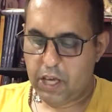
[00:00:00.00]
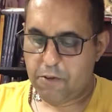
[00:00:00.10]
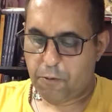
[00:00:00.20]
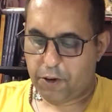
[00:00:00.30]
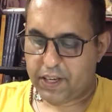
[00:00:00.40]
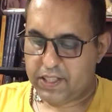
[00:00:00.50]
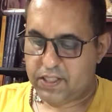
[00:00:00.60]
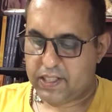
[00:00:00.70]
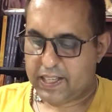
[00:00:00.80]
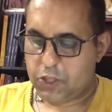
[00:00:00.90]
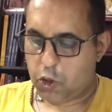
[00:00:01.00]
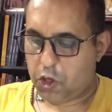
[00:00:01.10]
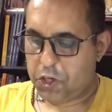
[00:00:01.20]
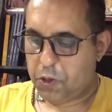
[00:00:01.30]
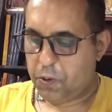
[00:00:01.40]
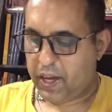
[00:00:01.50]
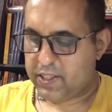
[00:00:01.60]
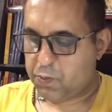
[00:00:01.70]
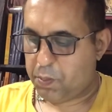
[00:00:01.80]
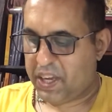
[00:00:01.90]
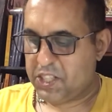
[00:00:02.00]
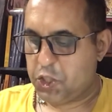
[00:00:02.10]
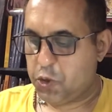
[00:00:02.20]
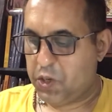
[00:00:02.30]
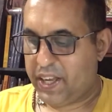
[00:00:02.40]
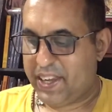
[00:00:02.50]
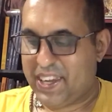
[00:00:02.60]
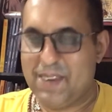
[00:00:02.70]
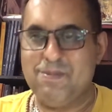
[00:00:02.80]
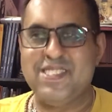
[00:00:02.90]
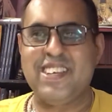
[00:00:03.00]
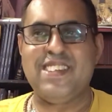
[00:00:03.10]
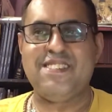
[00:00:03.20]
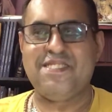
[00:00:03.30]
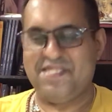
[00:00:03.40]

for his touch on you has made you like himself.